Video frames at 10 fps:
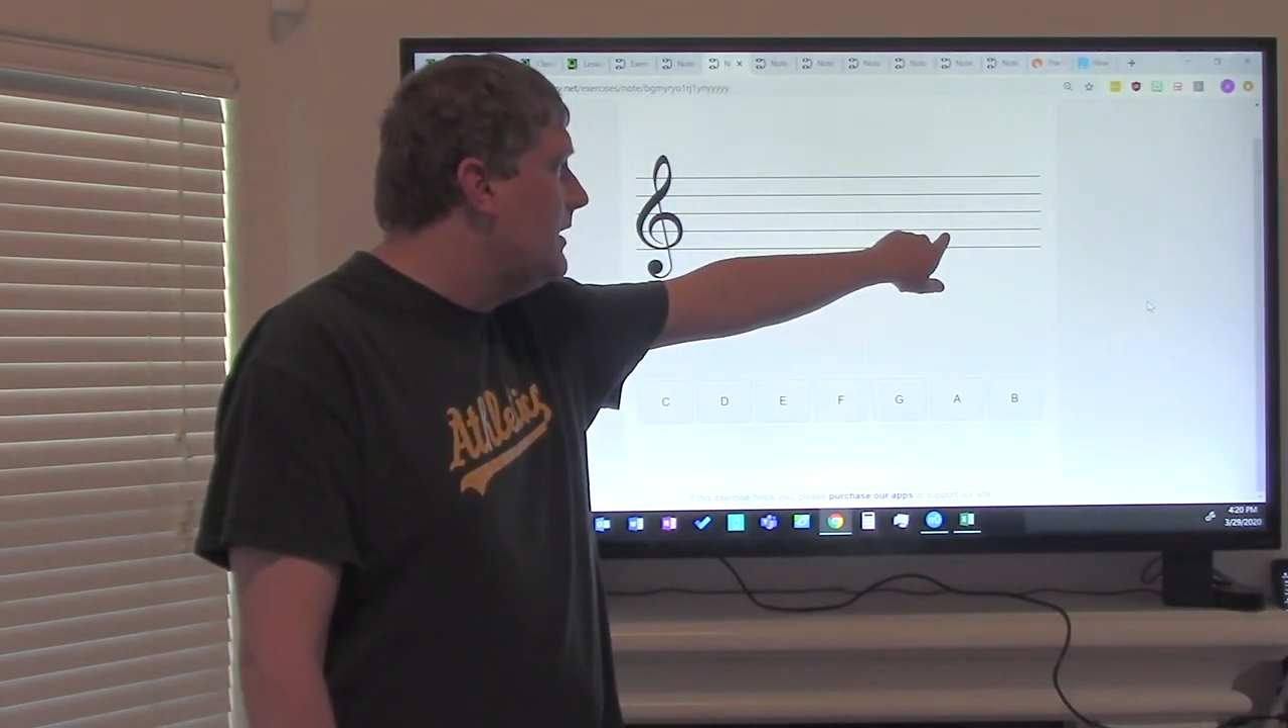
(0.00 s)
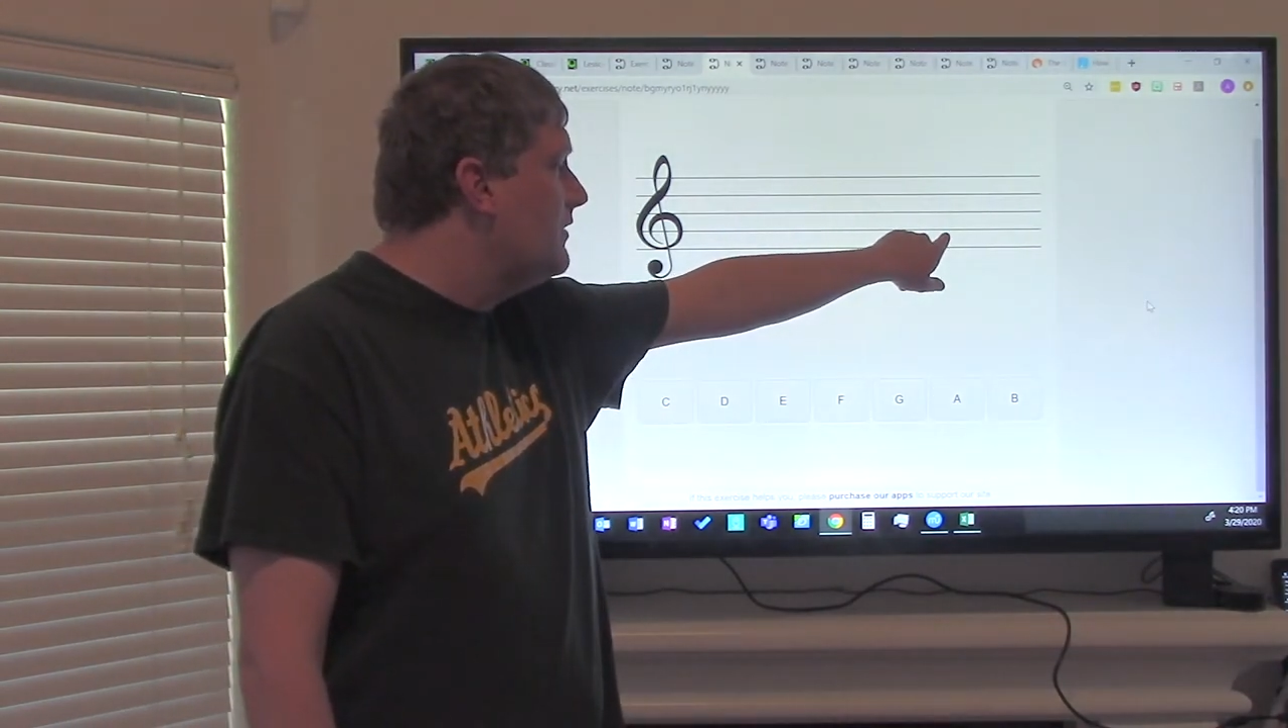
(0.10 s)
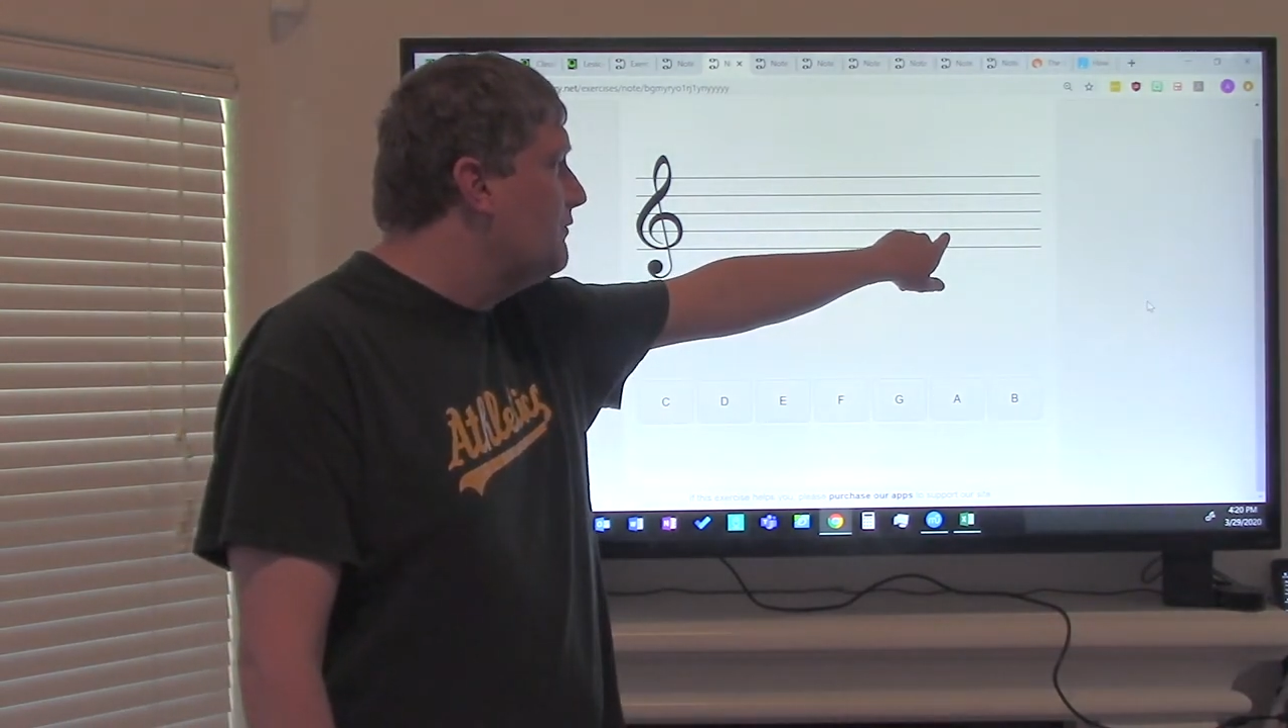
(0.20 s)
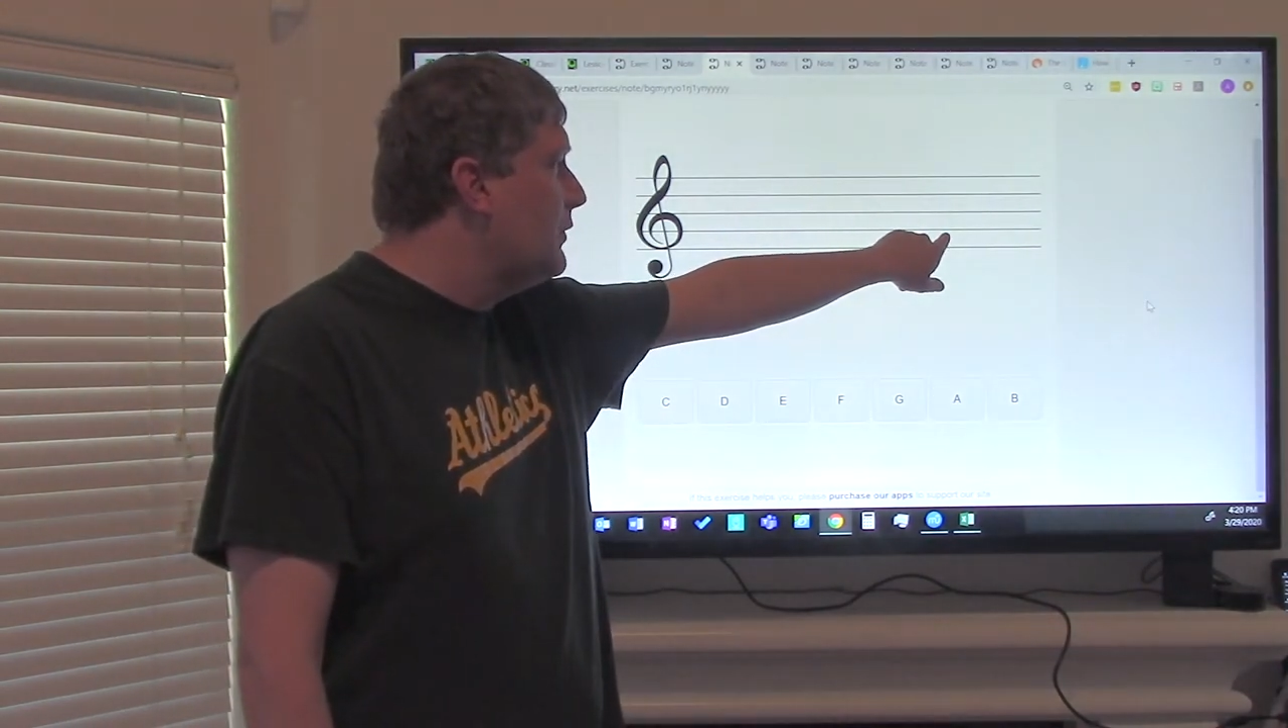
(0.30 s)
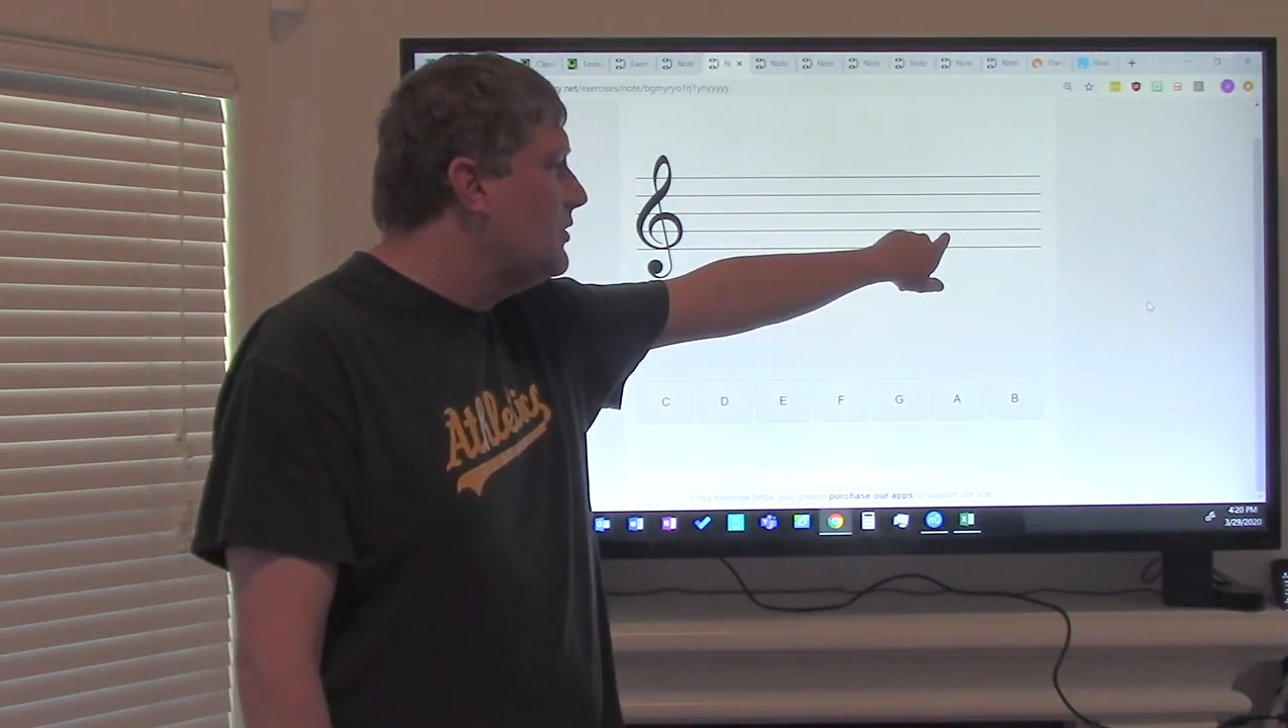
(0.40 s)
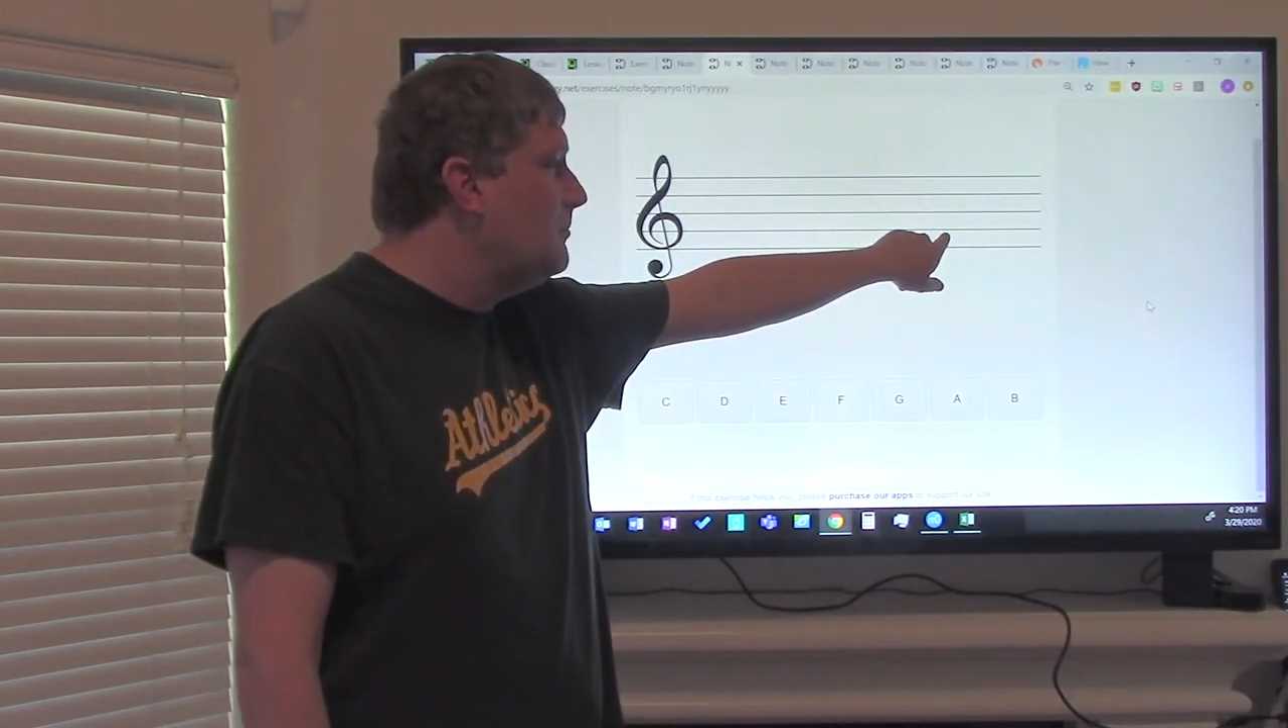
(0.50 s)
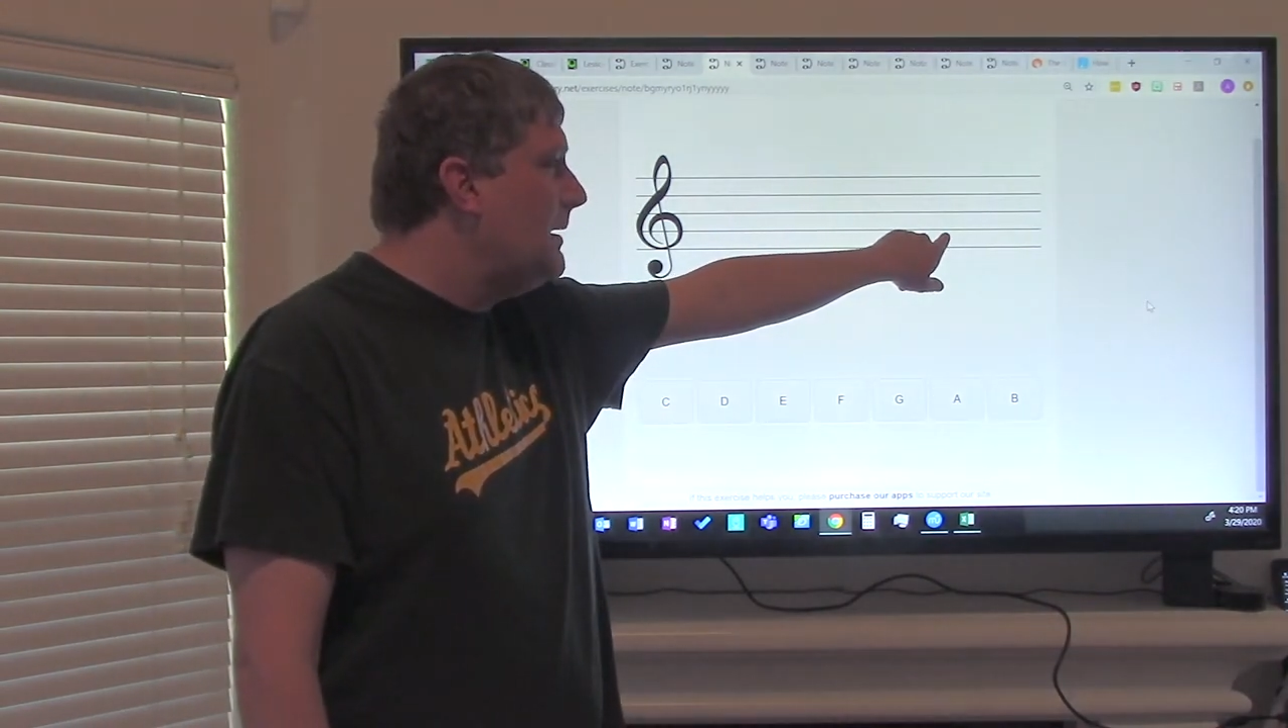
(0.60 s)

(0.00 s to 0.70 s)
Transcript: is first